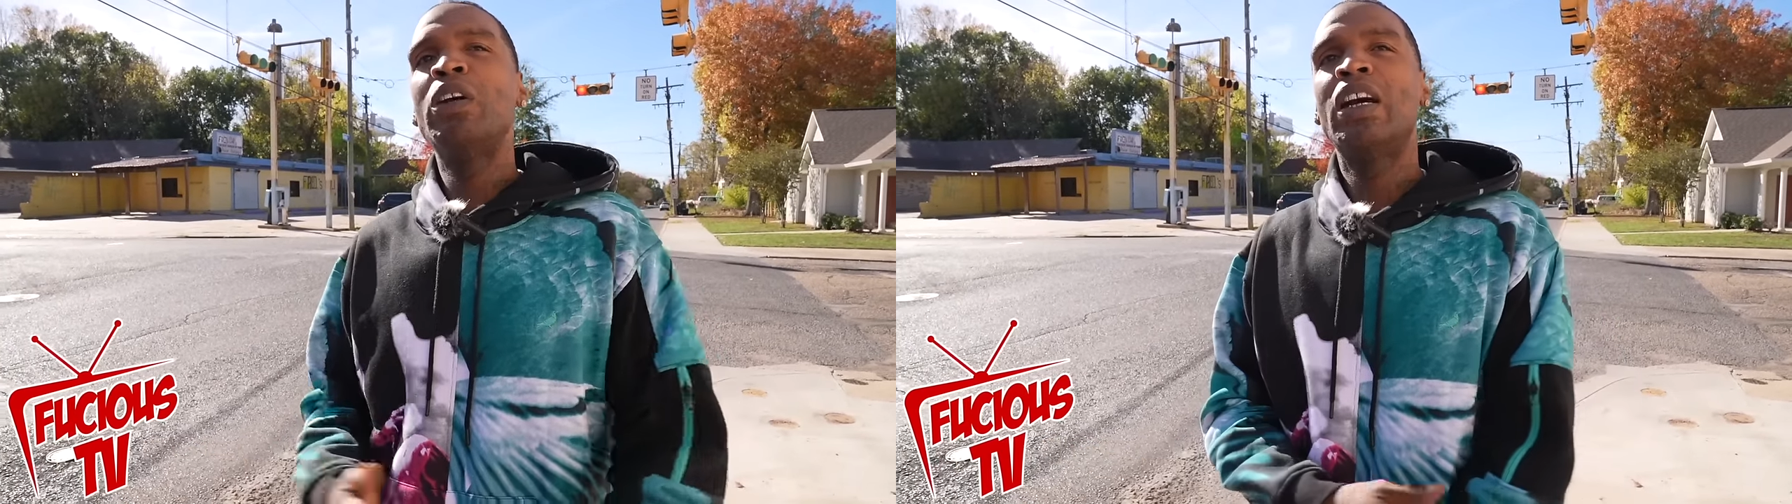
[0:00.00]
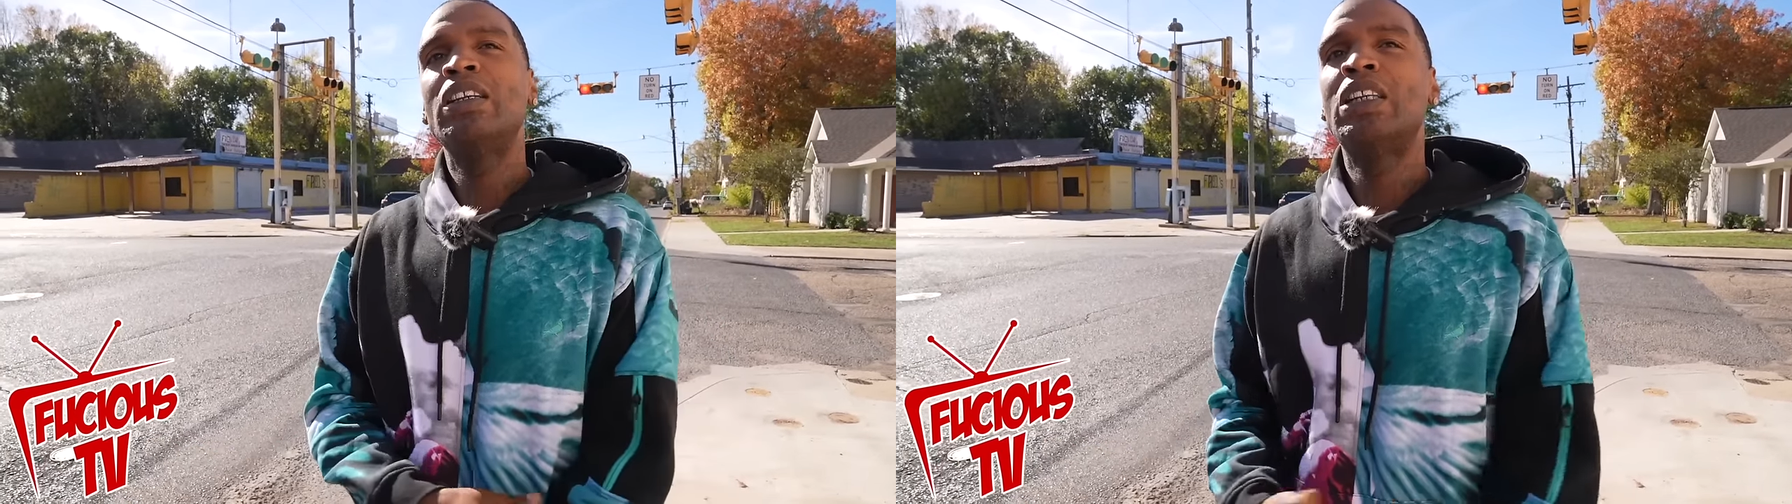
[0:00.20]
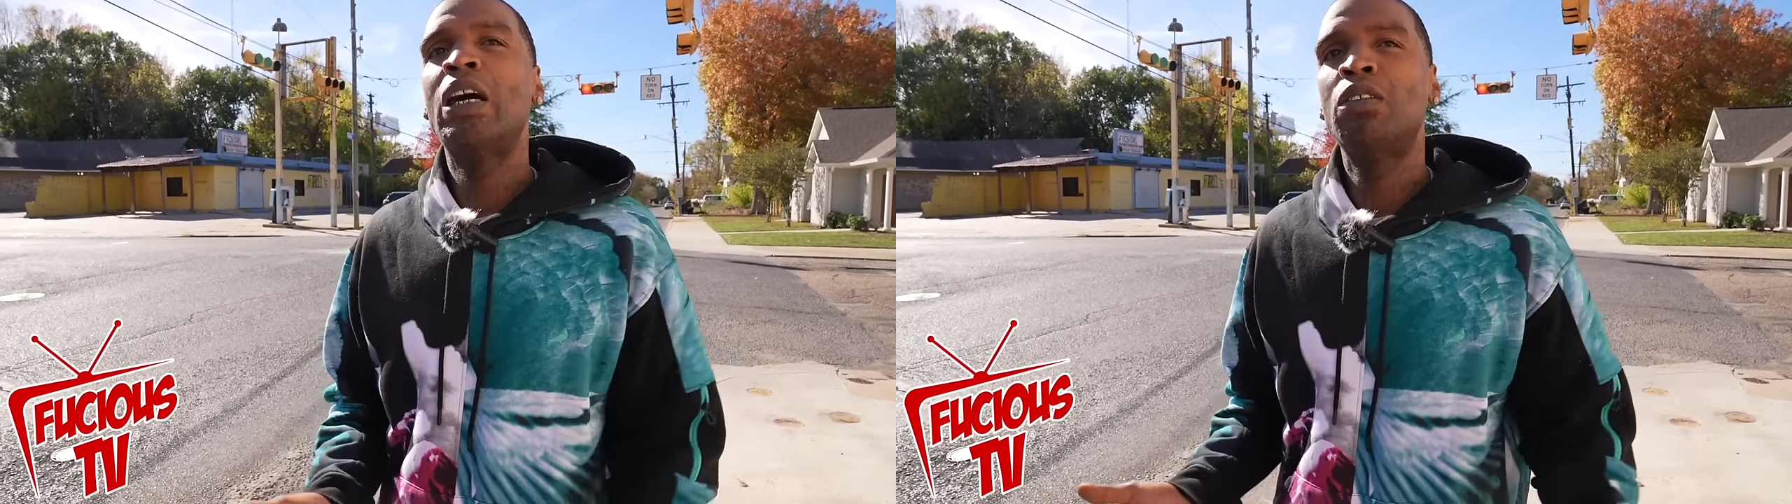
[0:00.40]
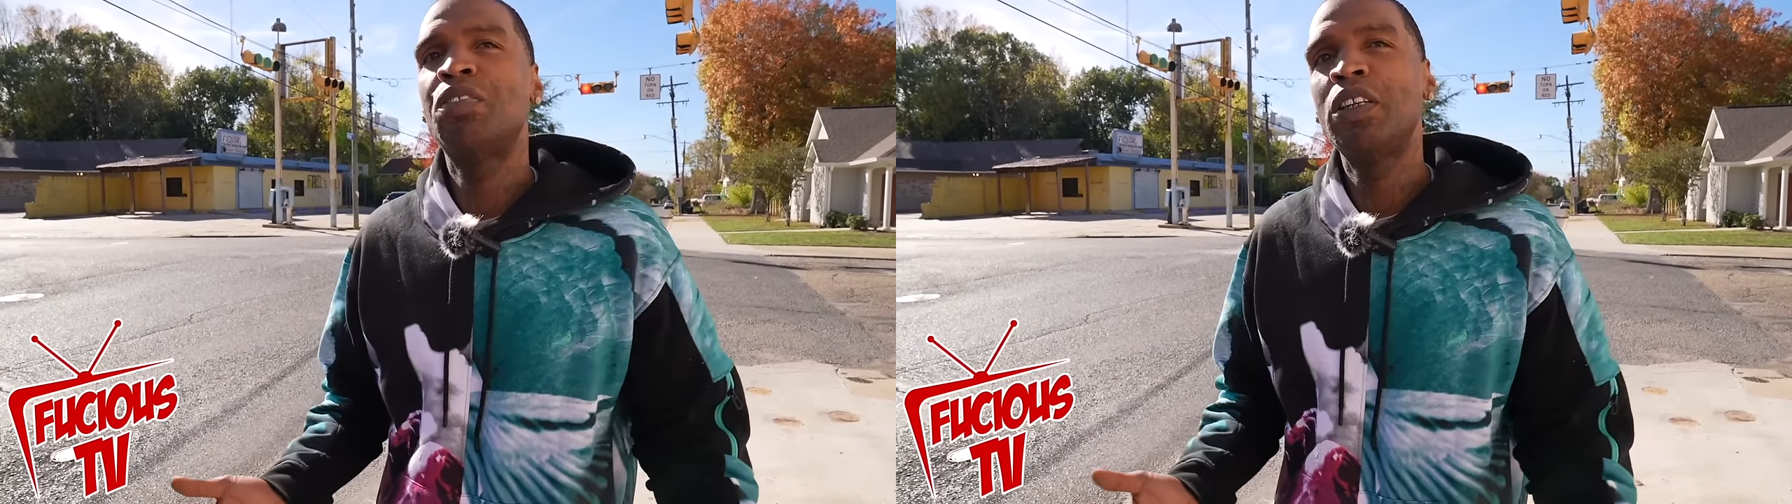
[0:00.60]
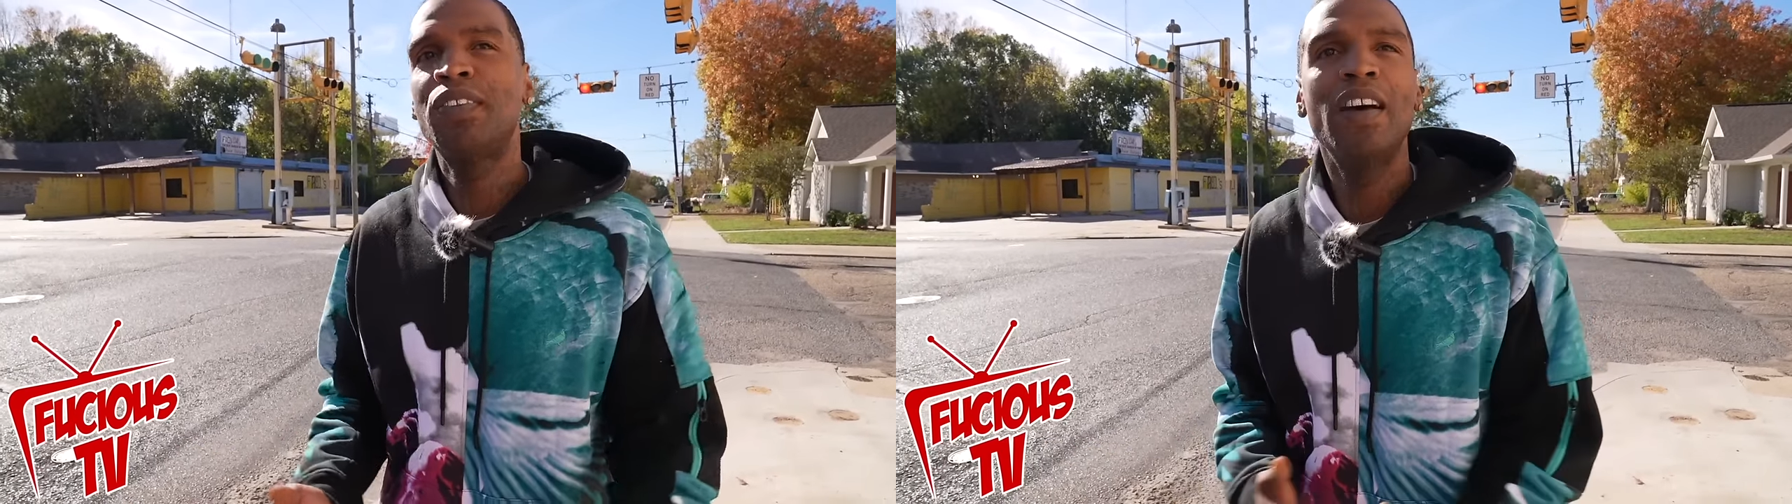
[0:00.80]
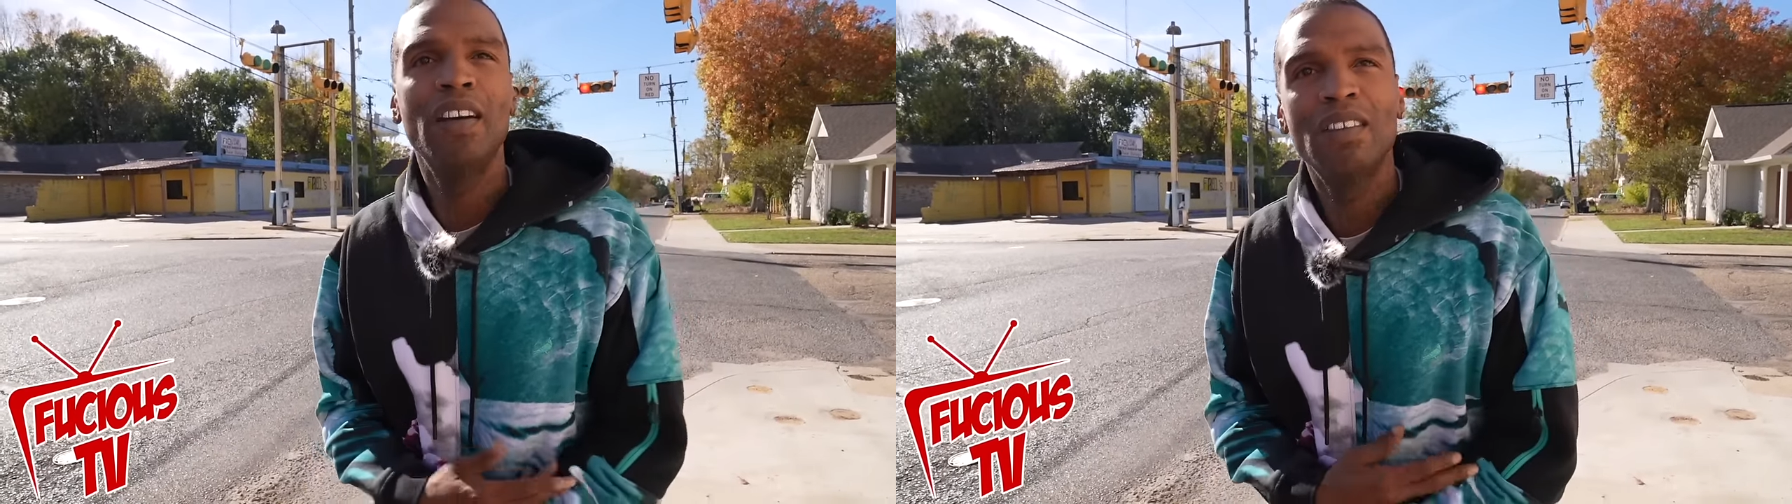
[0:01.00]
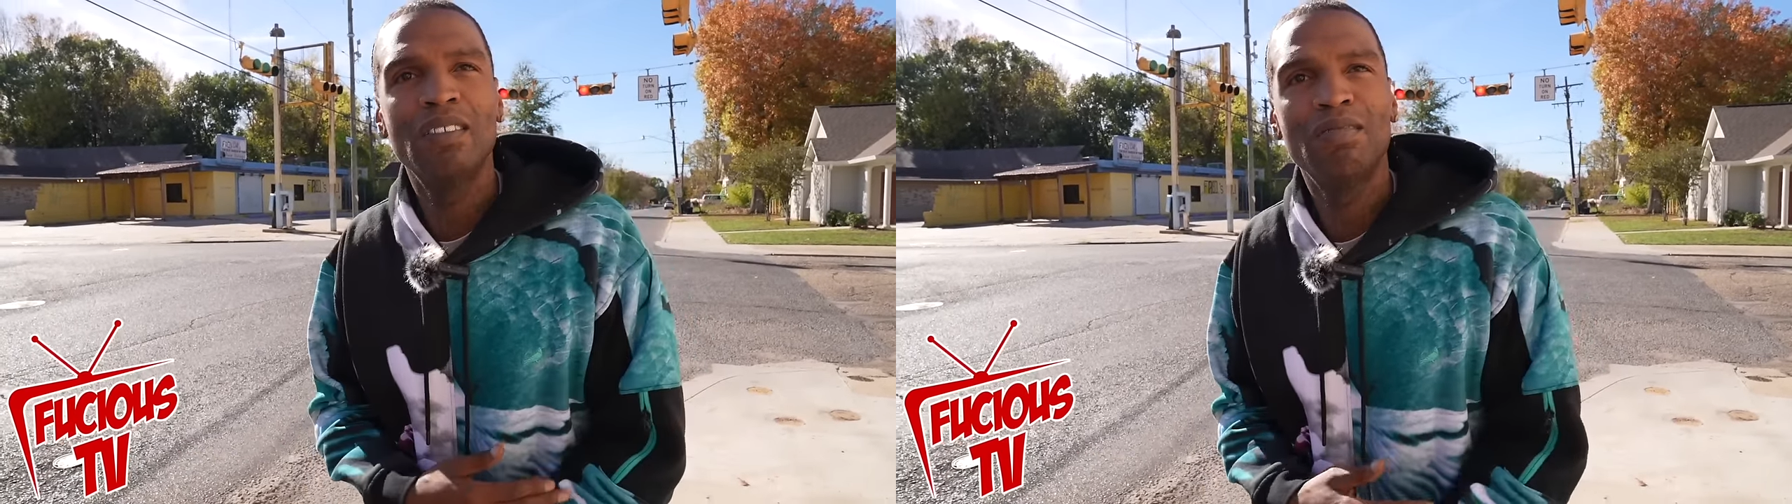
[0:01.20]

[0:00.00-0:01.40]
we can't just have a fist fight?